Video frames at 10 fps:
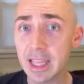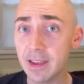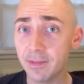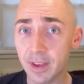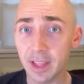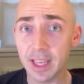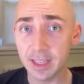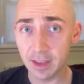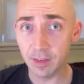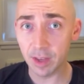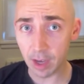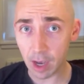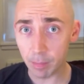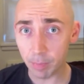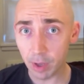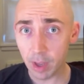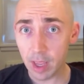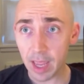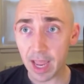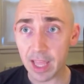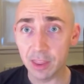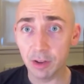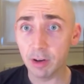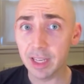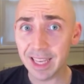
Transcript: they feel like giving up, and they're